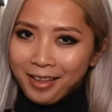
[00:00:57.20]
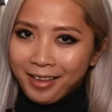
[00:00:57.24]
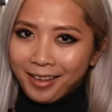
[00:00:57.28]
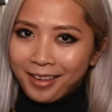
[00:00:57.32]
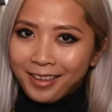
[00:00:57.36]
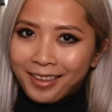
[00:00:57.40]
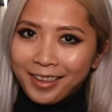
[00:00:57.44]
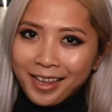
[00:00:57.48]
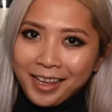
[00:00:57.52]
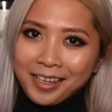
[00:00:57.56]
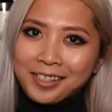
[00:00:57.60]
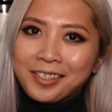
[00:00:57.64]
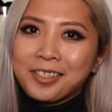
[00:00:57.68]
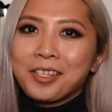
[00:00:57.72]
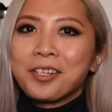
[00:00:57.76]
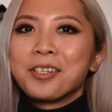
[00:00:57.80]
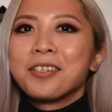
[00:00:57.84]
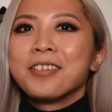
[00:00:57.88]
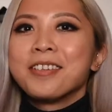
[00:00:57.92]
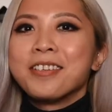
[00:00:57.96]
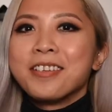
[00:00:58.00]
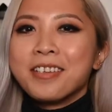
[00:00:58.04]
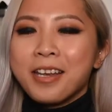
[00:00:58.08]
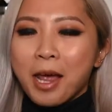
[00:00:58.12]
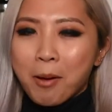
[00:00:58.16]

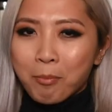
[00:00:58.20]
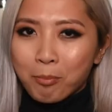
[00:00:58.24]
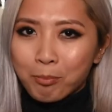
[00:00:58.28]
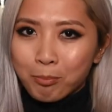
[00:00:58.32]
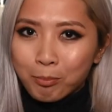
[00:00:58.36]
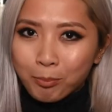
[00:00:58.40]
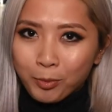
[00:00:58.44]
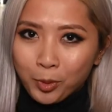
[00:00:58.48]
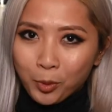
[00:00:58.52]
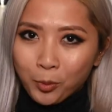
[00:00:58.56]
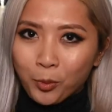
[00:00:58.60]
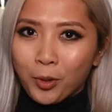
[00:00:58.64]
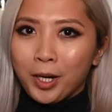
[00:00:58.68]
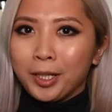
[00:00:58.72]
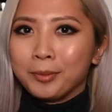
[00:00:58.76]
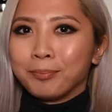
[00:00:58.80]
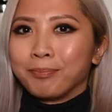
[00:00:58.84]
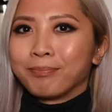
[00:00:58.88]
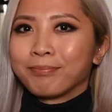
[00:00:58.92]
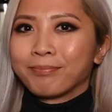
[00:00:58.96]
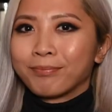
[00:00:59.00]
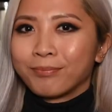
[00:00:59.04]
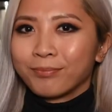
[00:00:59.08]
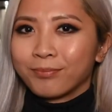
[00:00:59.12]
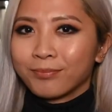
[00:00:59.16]
Lesson number one.
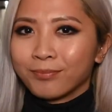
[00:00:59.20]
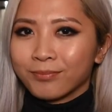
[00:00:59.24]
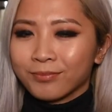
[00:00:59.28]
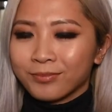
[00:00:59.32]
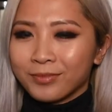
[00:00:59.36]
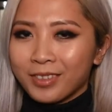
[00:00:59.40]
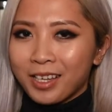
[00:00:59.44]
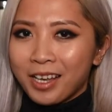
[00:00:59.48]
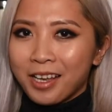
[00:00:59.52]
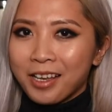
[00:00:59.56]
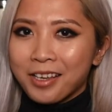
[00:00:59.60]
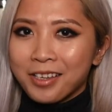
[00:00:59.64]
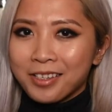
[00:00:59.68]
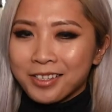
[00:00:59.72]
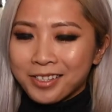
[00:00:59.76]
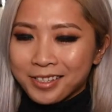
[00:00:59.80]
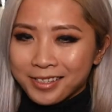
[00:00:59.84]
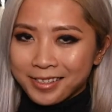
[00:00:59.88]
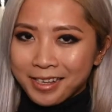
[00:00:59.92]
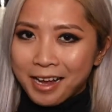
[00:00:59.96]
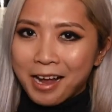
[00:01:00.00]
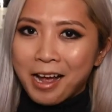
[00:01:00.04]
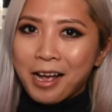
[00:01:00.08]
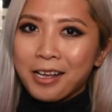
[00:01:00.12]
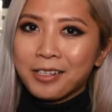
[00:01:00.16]

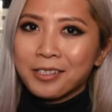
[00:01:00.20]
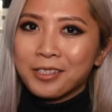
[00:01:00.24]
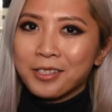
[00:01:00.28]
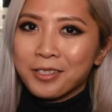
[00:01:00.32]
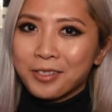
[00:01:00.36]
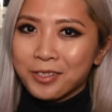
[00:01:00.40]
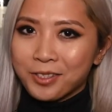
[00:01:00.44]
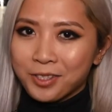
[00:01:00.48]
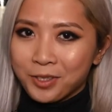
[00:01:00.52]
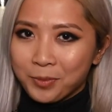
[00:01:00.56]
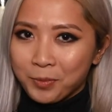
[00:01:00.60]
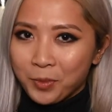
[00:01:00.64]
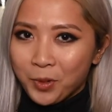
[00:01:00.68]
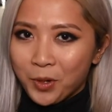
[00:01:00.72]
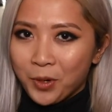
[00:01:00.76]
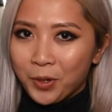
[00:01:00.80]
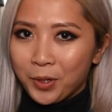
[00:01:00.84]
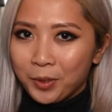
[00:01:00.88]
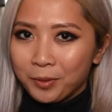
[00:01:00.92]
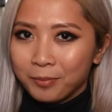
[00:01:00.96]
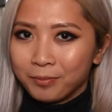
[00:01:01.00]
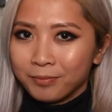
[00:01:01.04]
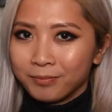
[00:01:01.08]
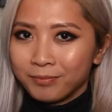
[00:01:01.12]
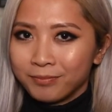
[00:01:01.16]
Start
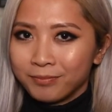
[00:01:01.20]
small,